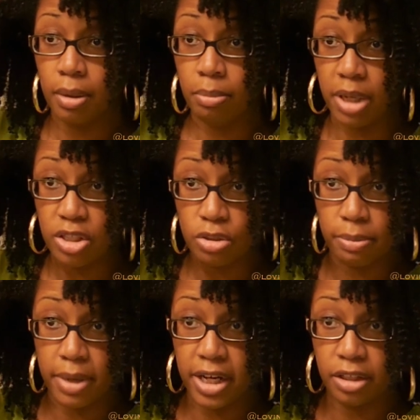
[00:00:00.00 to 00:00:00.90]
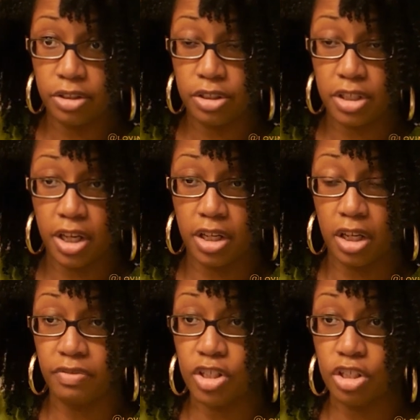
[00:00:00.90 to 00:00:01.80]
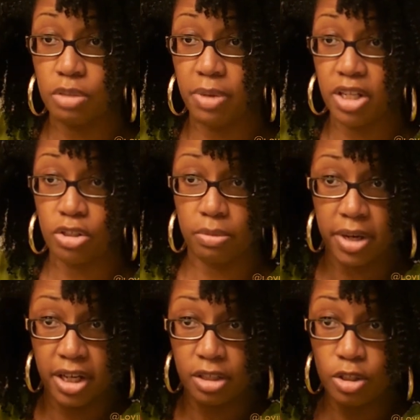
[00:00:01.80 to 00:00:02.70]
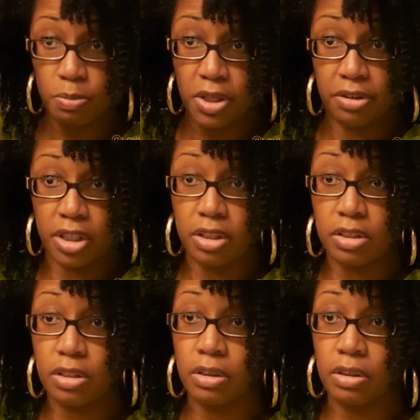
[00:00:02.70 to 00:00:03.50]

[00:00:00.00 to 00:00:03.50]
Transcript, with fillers: based on my understanding of it and just based on my experience